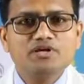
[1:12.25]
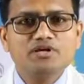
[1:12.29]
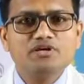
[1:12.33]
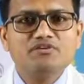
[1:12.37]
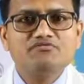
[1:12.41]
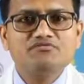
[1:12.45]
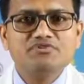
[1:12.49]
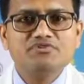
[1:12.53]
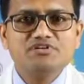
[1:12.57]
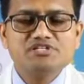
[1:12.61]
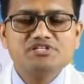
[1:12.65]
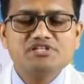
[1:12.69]

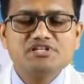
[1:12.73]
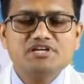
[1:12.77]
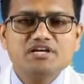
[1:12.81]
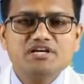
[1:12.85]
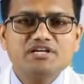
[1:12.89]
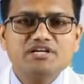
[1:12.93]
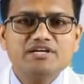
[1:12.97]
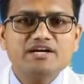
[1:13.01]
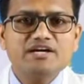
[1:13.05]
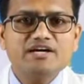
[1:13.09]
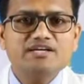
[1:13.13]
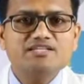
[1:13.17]

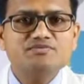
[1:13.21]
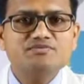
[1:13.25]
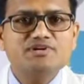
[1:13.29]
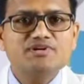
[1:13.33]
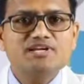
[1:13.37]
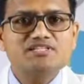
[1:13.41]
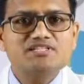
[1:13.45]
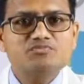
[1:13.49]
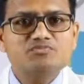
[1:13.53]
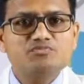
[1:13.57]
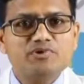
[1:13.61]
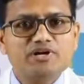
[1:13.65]
physically as well
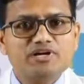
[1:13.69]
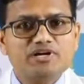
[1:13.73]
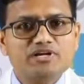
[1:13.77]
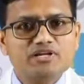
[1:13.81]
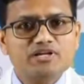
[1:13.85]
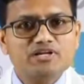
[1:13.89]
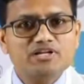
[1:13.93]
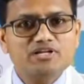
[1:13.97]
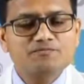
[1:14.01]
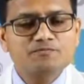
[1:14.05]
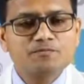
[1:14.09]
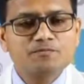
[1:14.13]
as
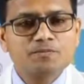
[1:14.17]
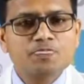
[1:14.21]
mentally.